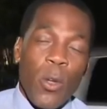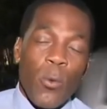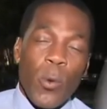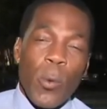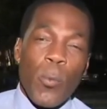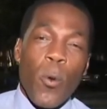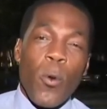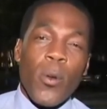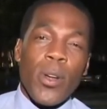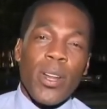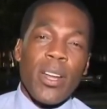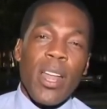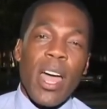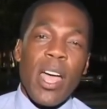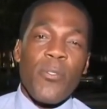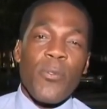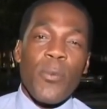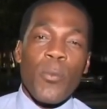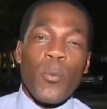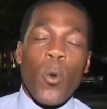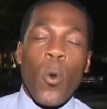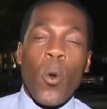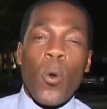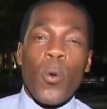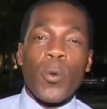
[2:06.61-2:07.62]
Reporting live
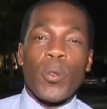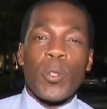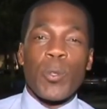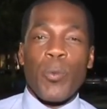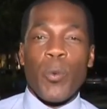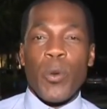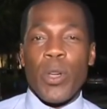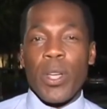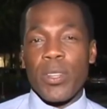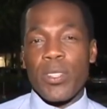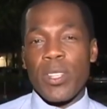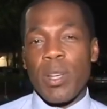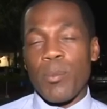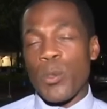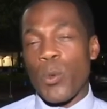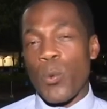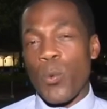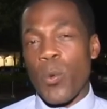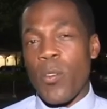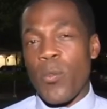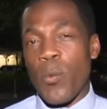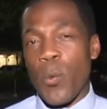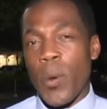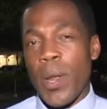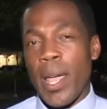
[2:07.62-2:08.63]
from Coral Springs, I'm
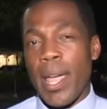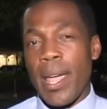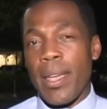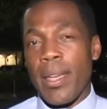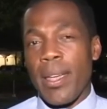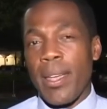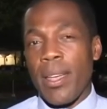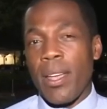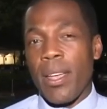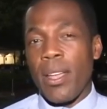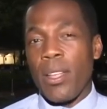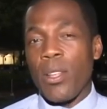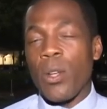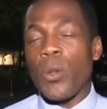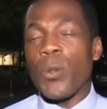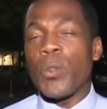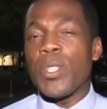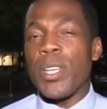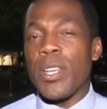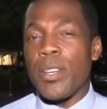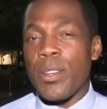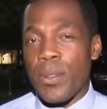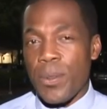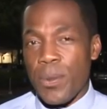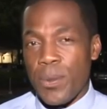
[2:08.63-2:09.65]
Terrell Forney, Local
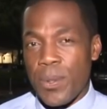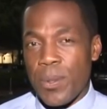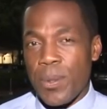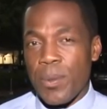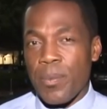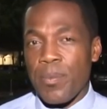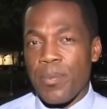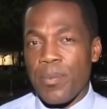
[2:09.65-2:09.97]
10 News.